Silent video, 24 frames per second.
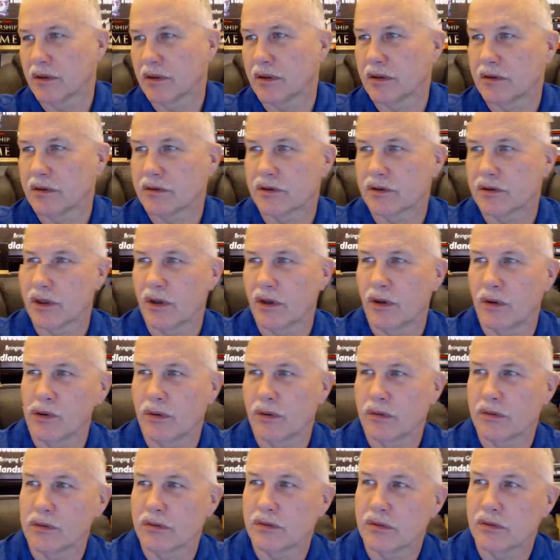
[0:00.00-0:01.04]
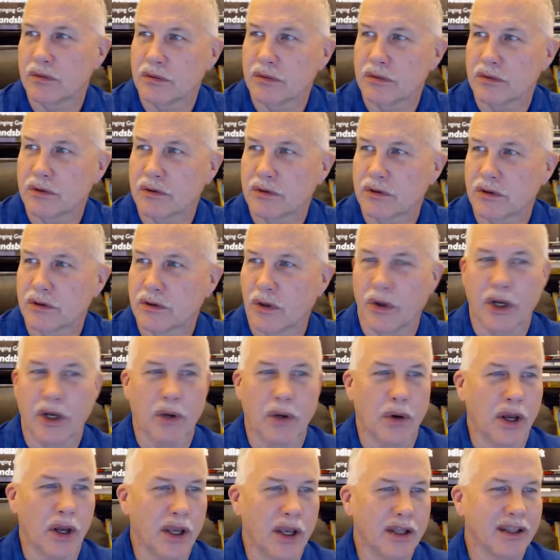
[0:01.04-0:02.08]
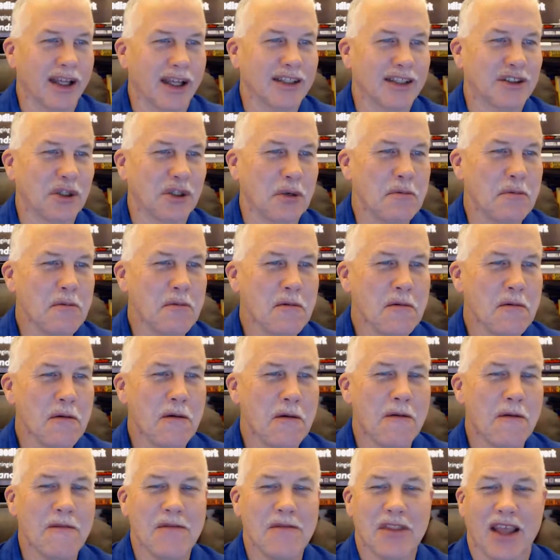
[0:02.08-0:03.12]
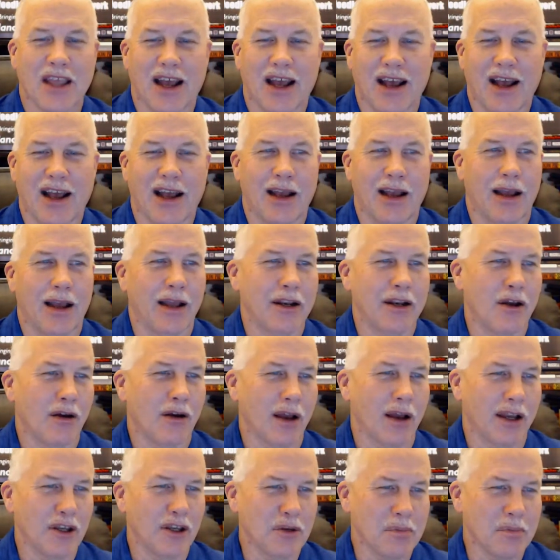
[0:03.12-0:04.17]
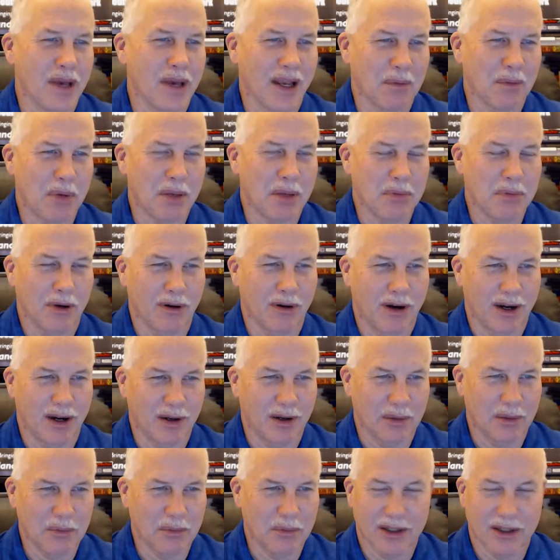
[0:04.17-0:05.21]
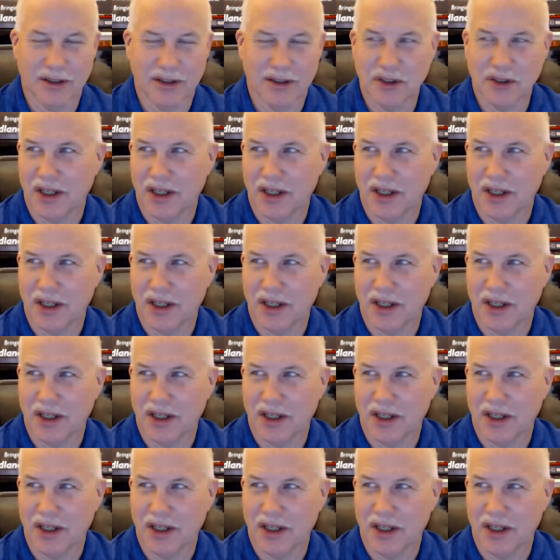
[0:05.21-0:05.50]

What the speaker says: So anyway, I know how you Mac people are. I'm not going to say